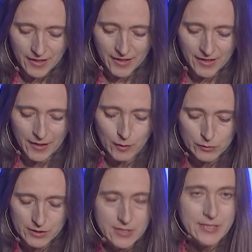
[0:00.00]

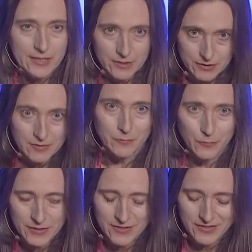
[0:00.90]
Eutelsat,
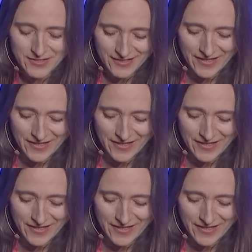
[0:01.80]
which